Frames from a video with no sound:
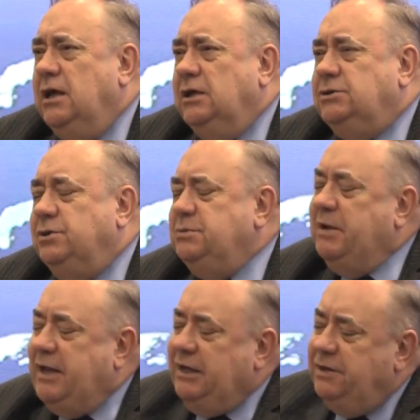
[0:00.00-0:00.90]
So there's
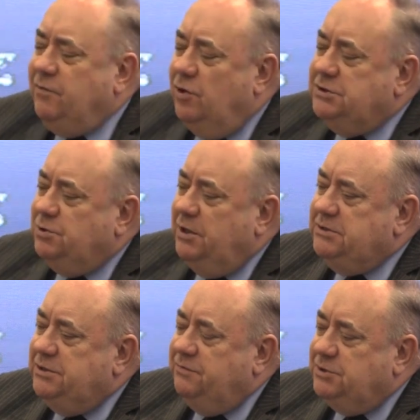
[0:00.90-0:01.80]
been negative
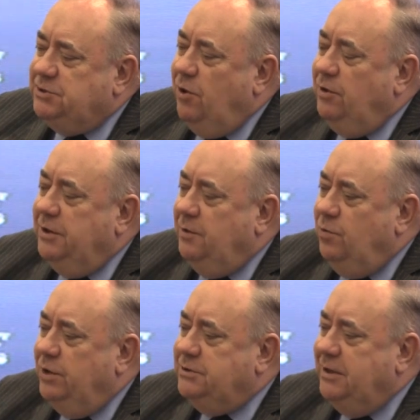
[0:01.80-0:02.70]
consequences for Scotland.
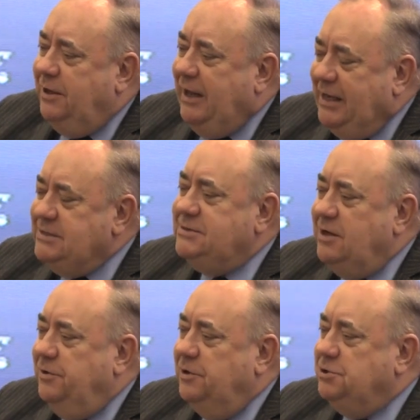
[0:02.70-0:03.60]
What's less
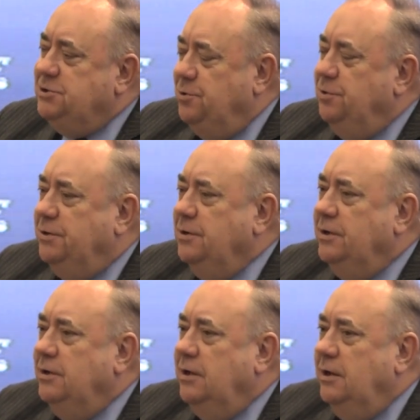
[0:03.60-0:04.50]
understood
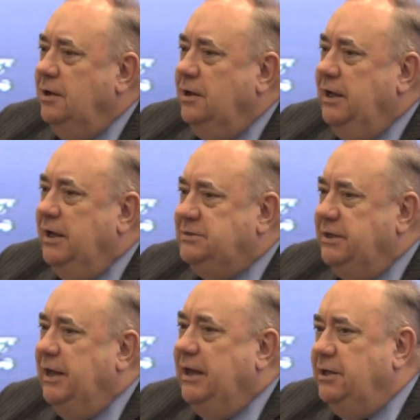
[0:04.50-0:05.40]
is
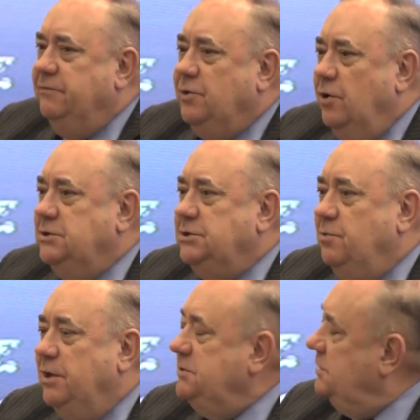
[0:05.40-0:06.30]
the negative
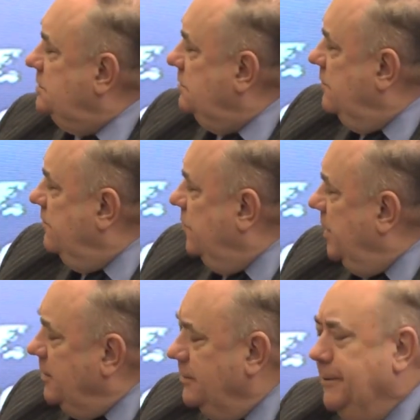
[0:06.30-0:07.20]
consequences for
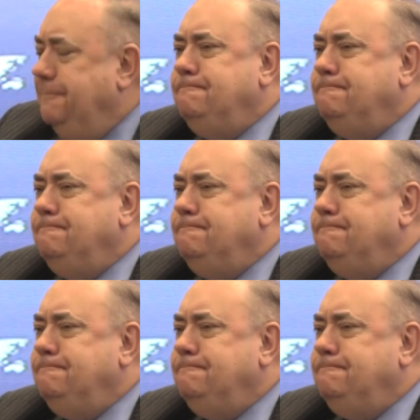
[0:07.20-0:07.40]
England.